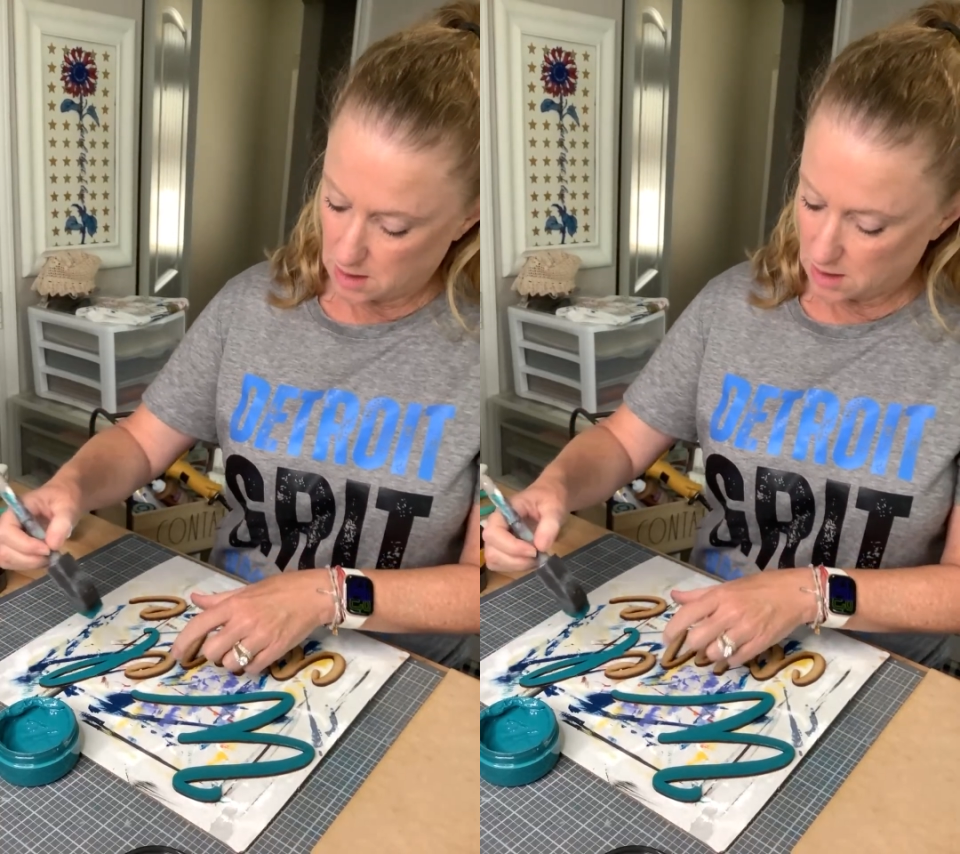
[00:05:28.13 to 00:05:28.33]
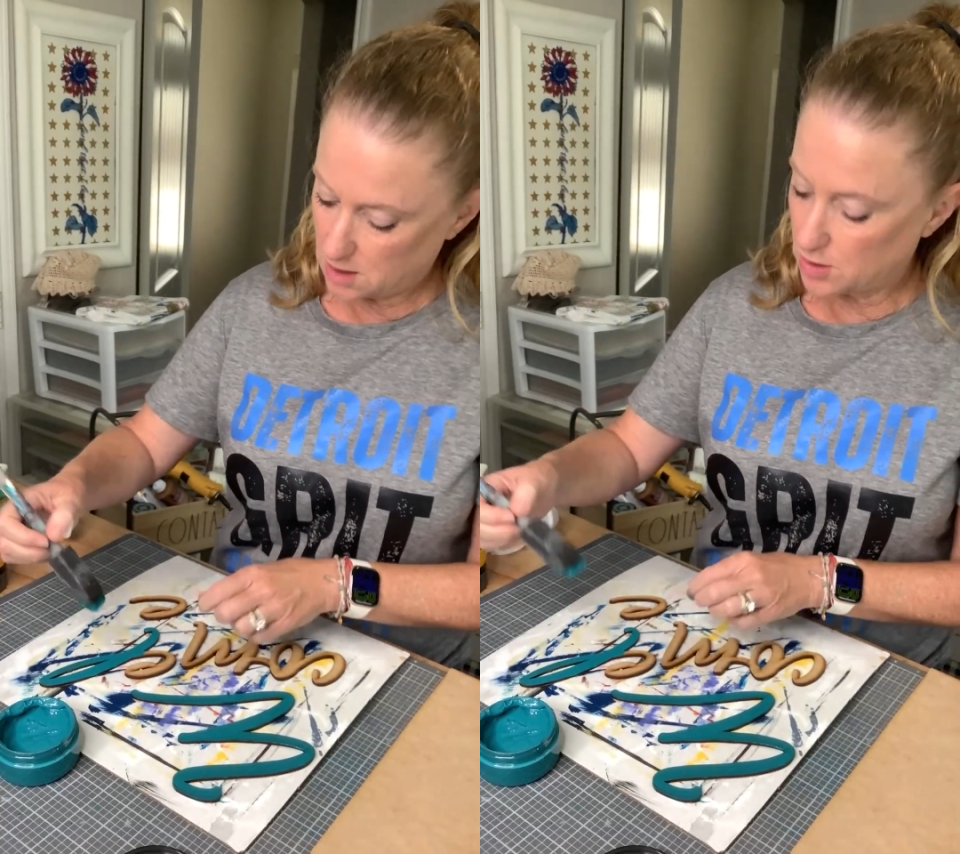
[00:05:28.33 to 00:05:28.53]

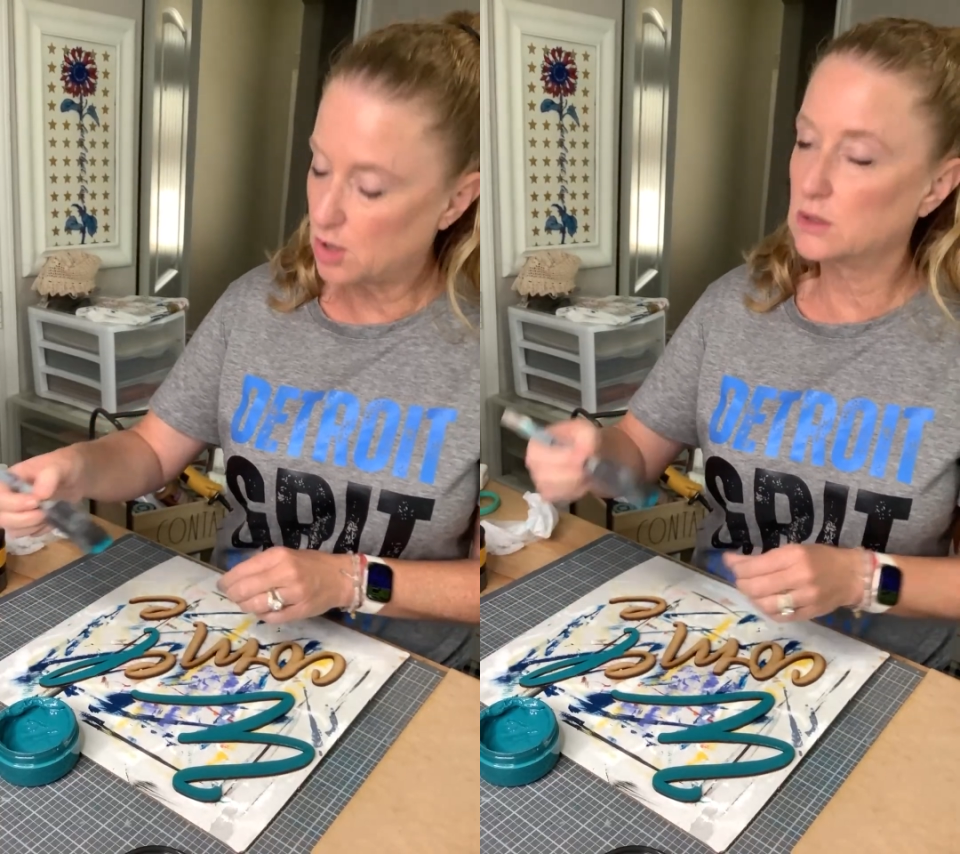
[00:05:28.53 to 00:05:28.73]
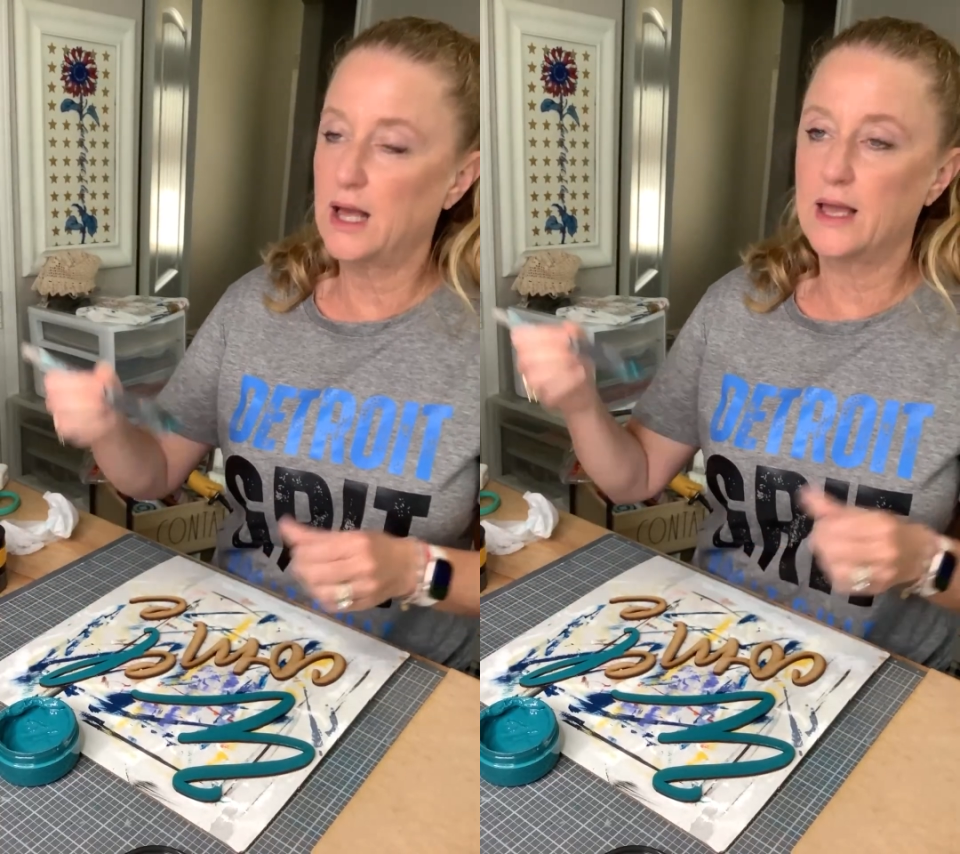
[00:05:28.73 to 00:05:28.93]
you
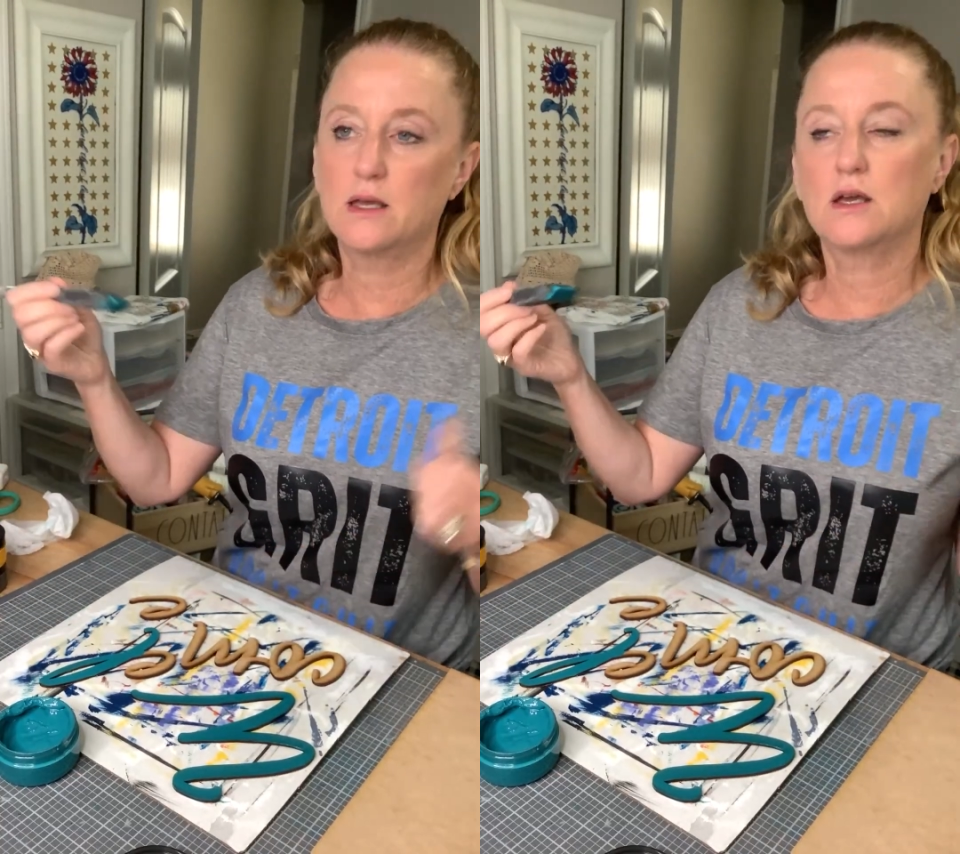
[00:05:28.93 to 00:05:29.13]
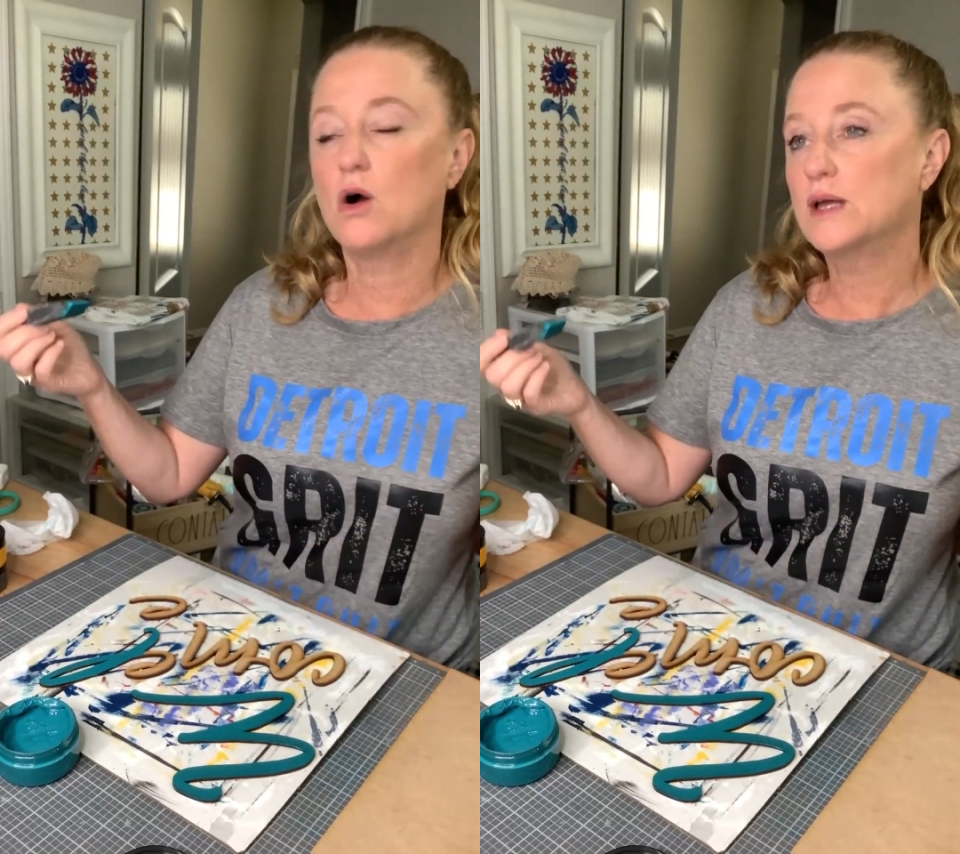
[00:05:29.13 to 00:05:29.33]
know,
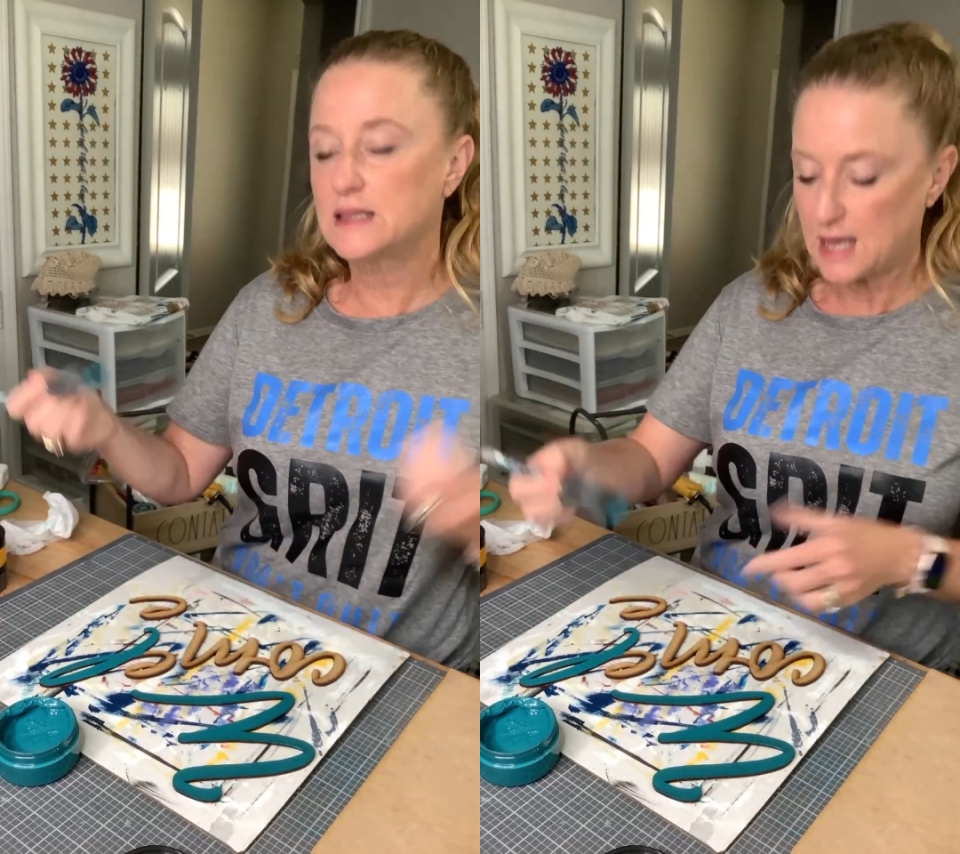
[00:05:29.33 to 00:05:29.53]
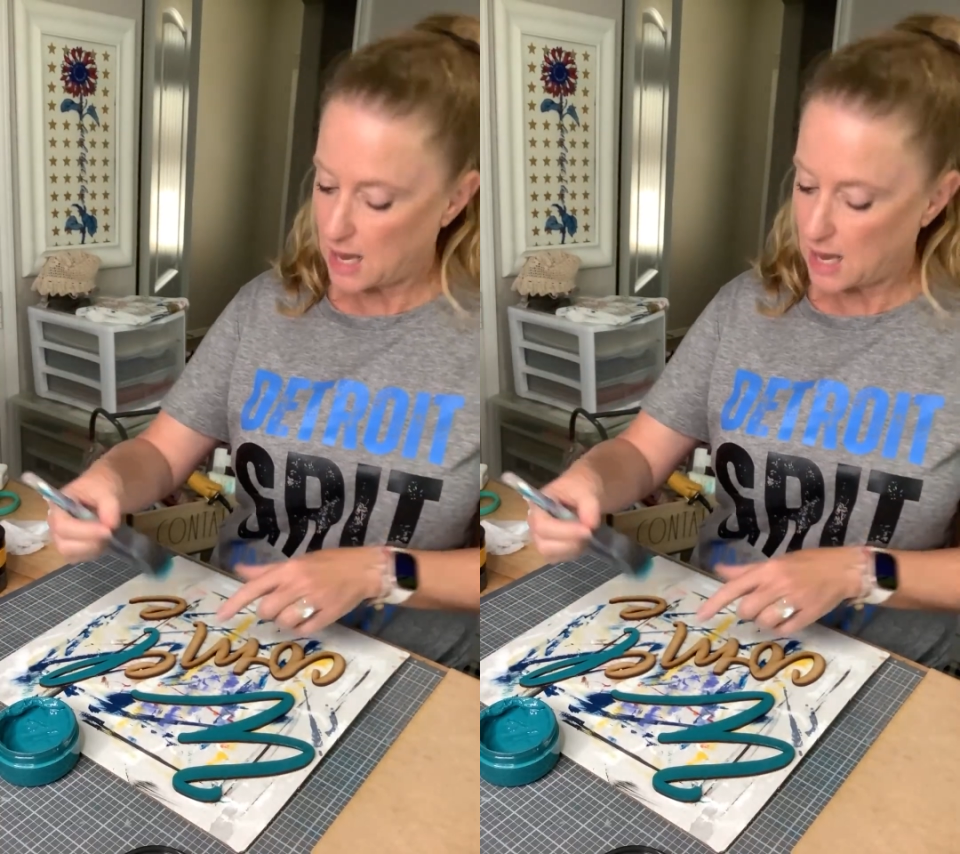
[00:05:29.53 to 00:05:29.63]
like go get the